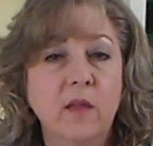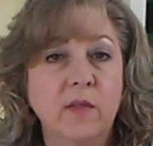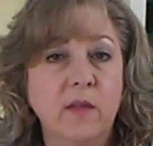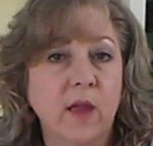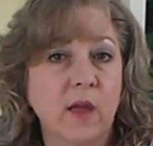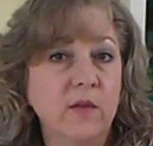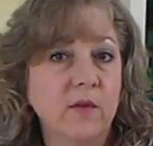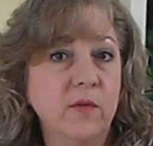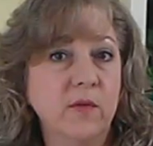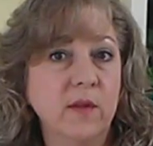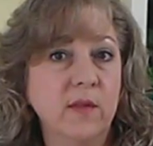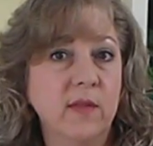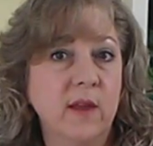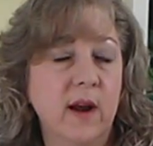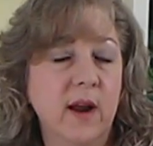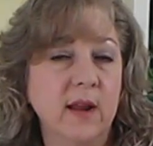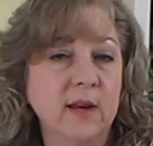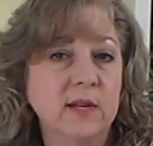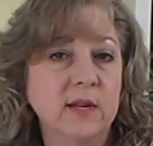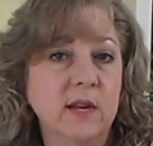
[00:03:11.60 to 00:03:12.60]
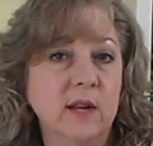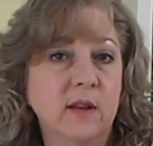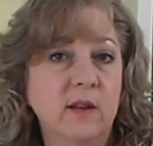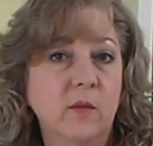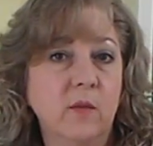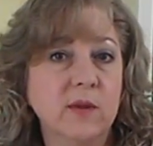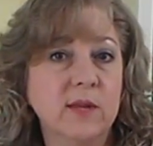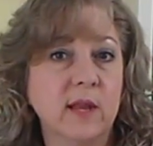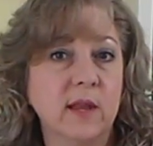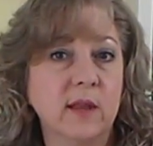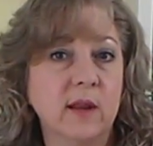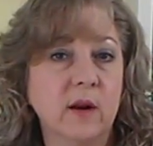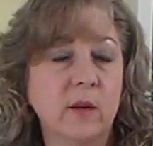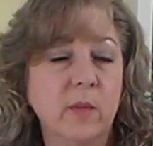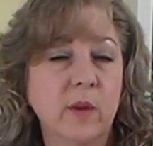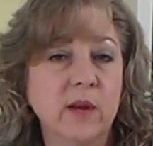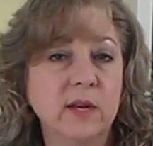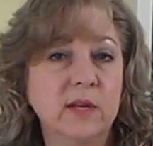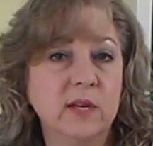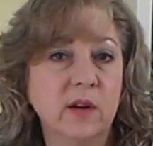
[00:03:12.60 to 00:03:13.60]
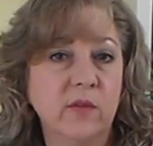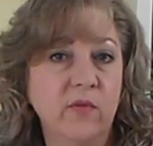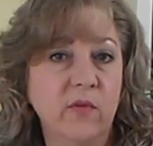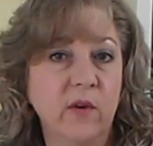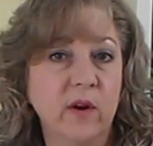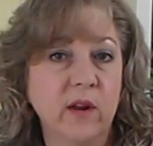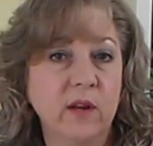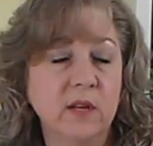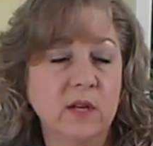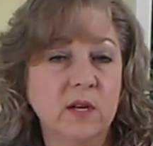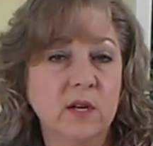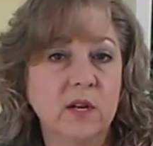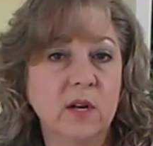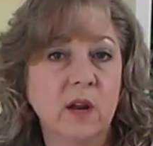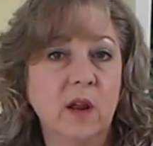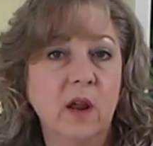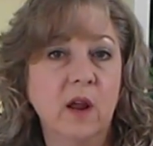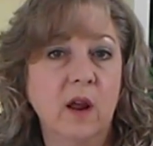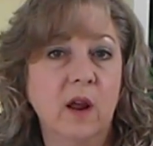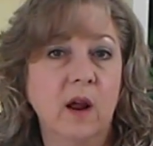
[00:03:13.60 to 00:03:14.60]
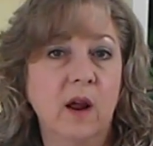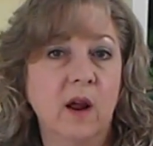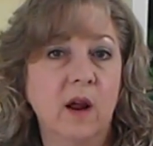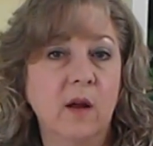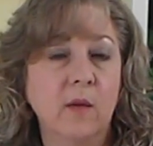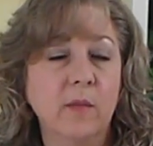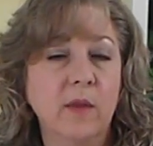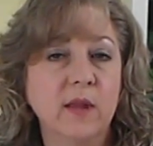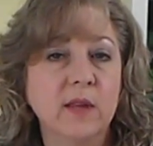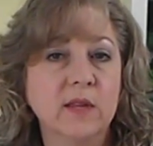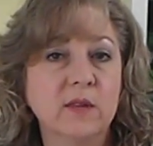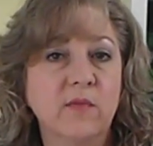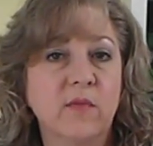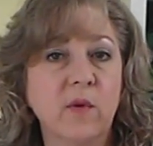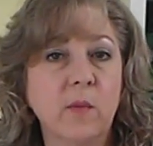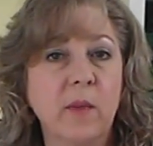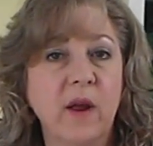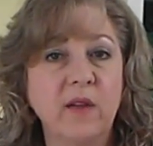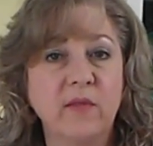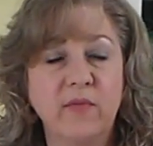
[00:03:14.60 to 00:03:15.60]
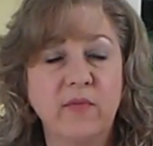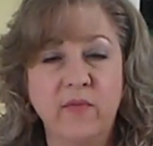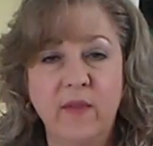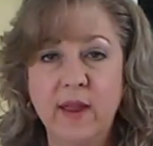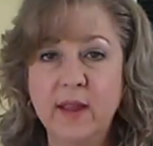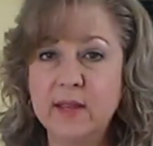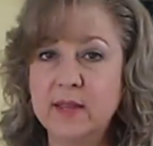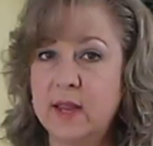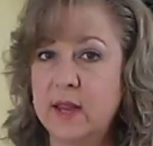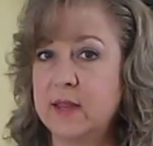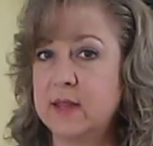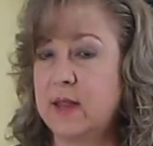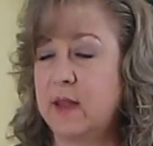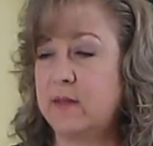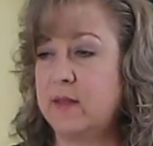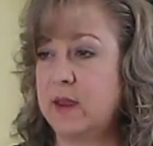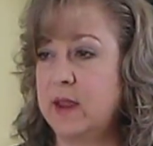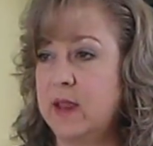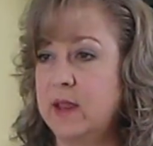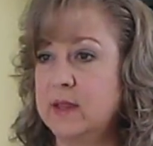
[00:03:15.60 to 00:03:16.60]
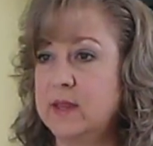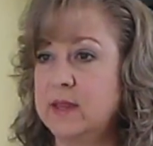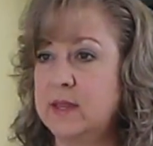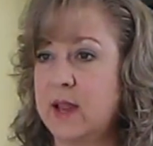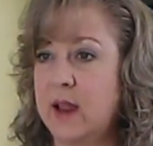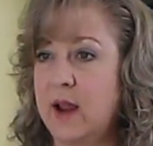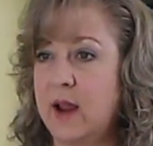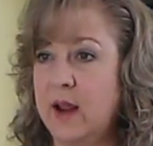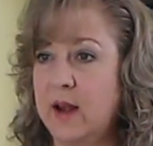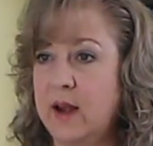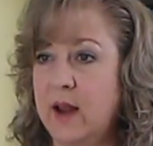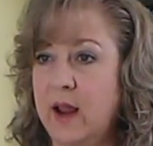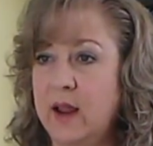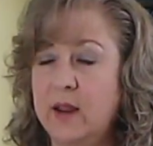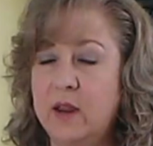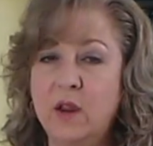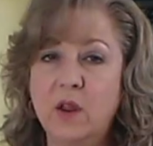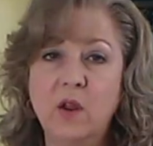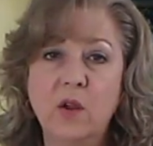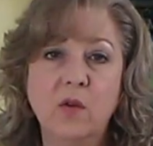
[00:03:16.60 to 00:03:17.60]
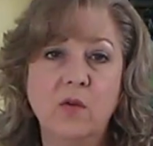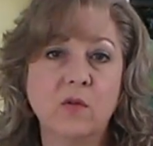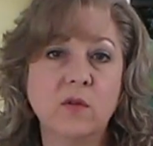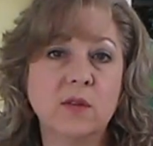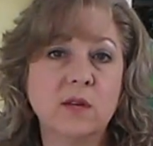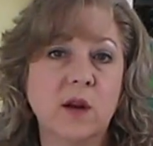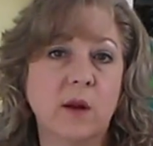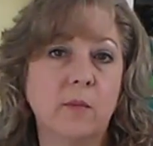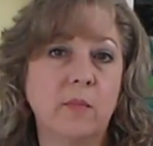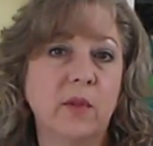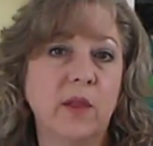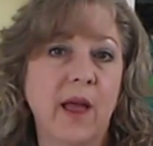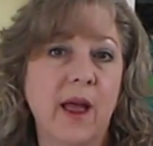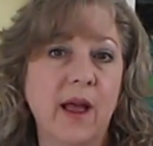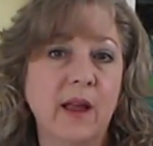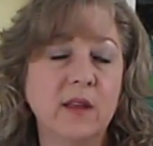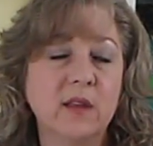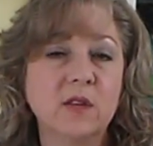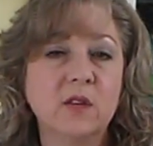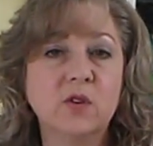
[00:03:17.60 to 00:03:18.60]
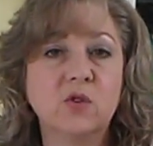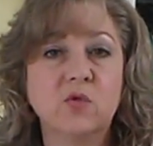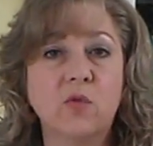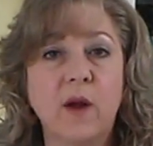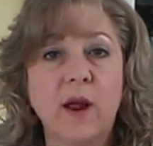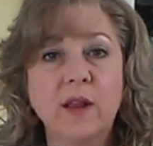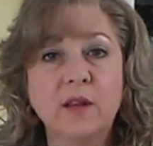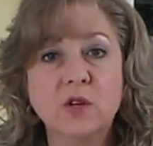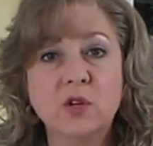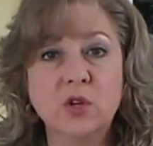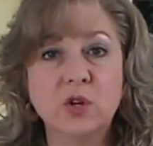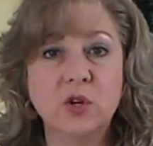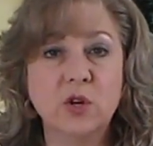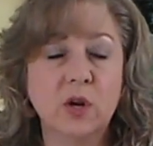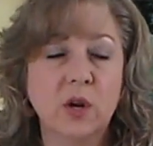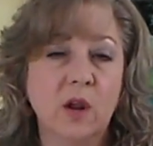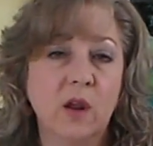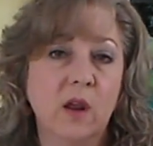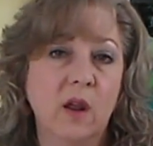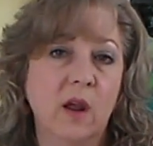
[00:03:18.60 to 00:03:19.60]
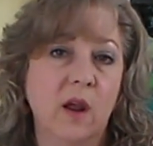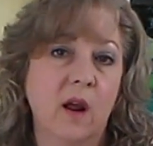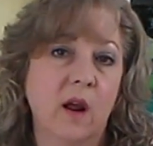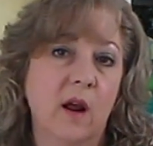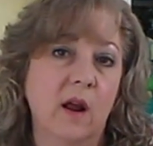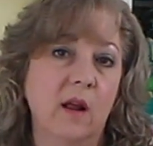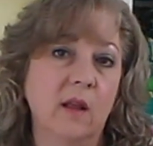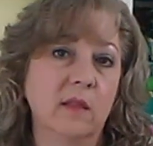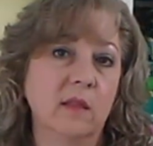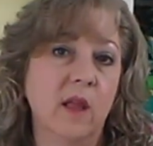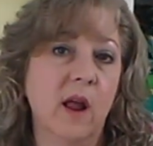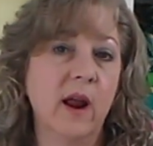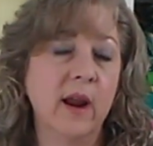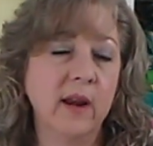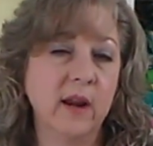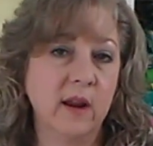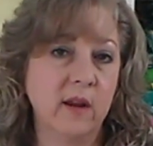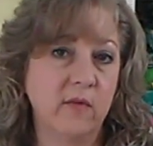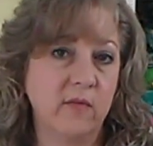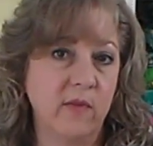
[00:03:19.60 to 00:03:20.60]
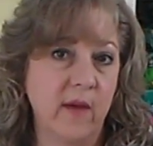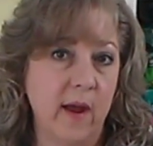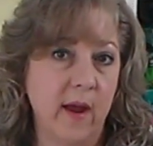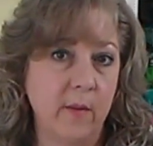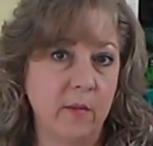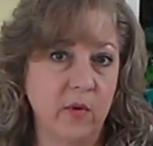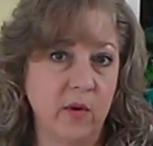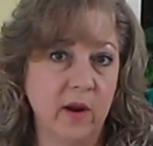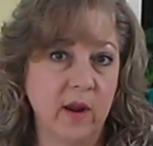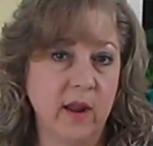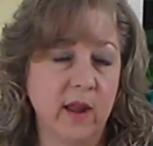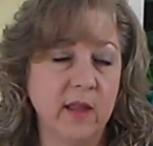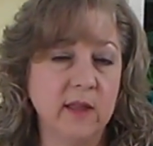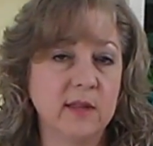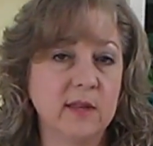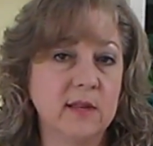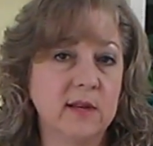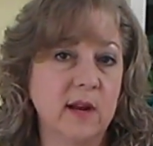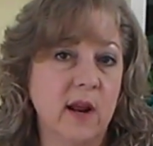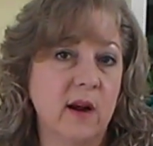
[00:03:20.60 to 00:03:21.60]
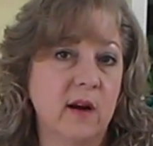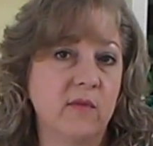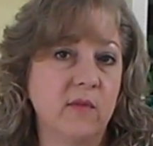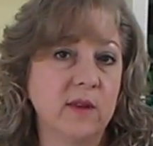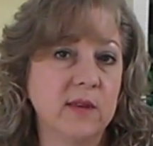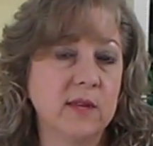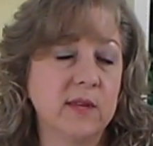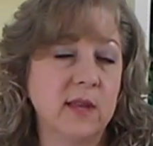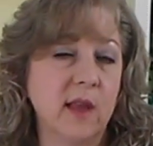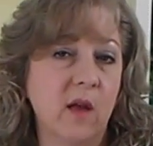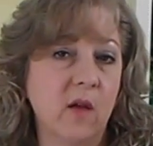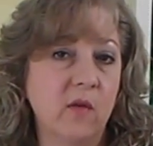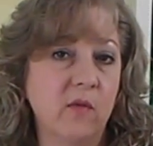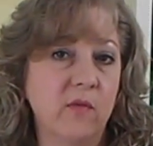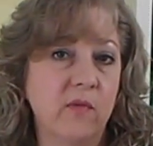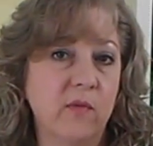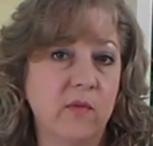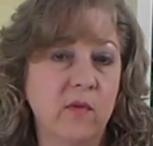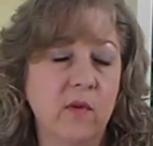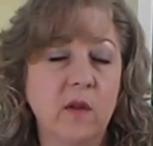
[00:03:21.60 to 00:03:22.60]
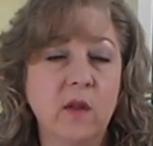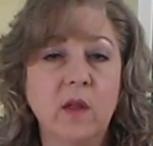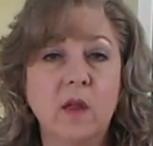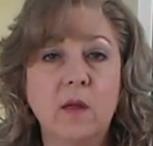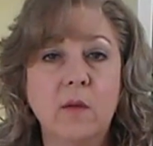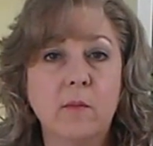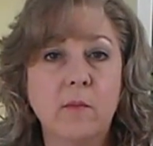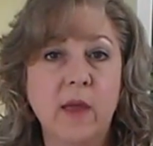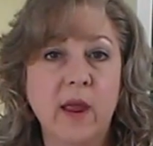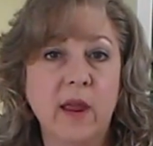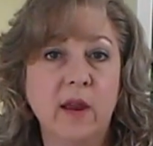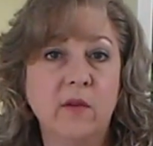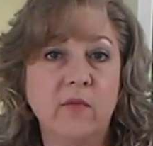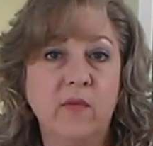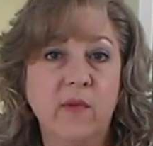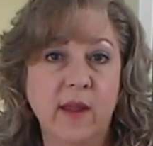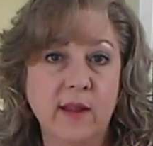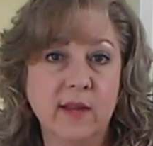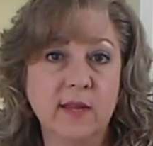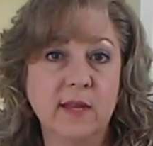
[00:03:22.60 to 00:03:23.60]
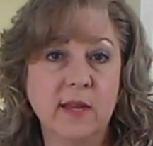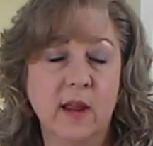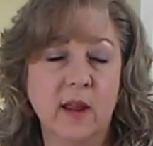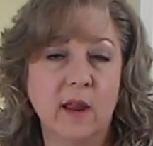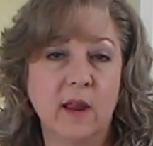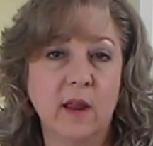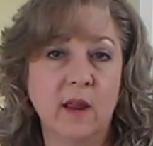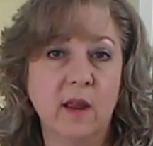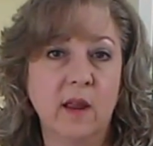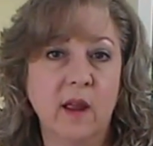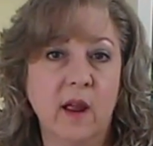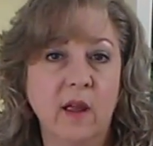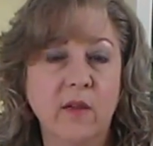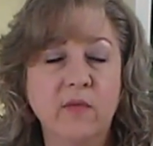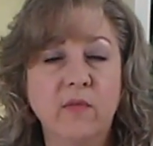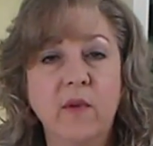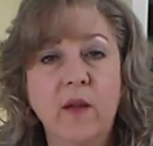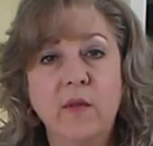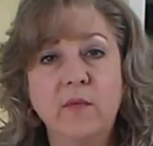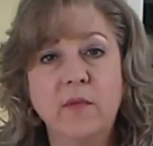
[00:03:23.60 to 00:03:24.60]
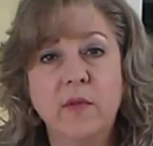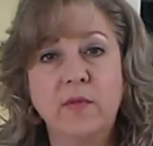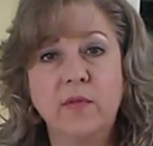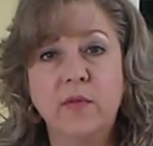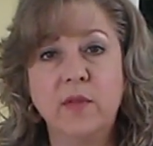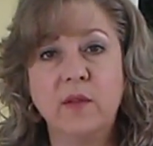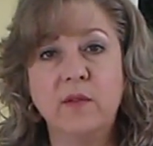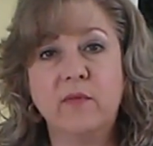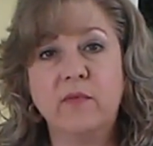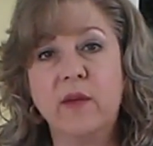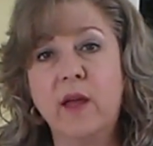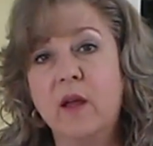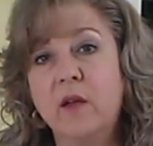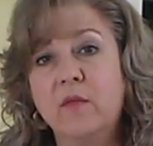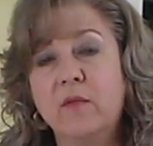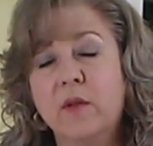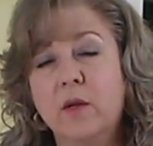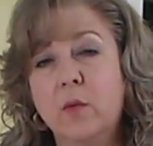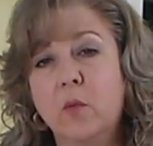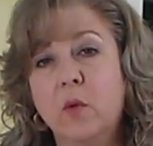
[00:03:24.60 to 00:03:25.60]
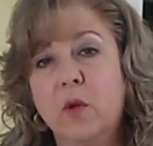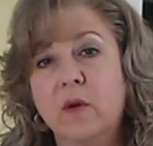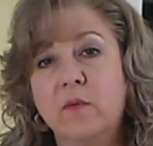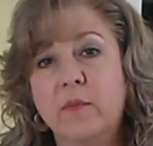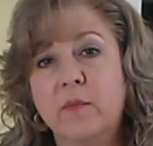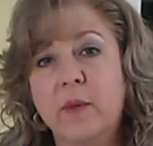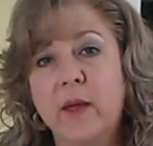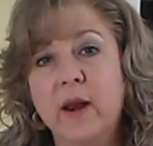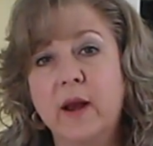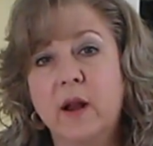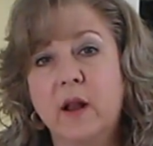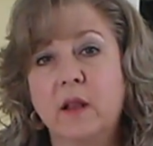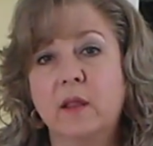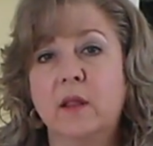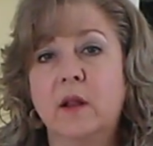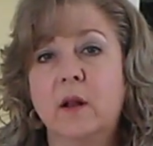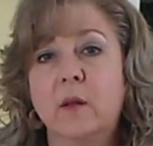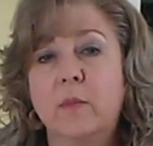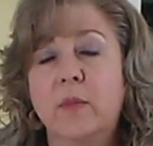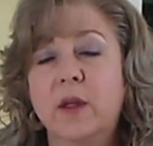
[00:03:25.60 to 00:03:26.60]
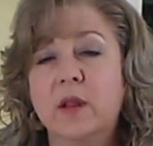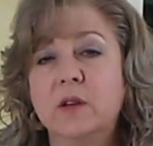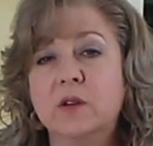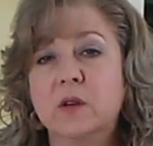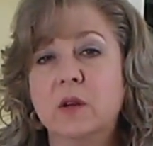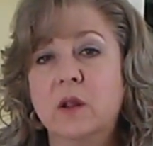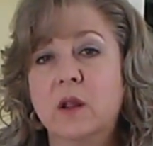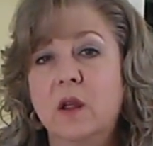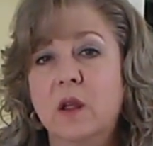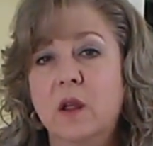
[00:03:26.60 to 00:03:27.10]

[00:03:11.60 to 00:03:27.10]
The other thing that I did that was a little bit different is for my facings on the inside, I used a black stretch lining fabric instead of a self-made facing. I felt that the velvet would have been a little bit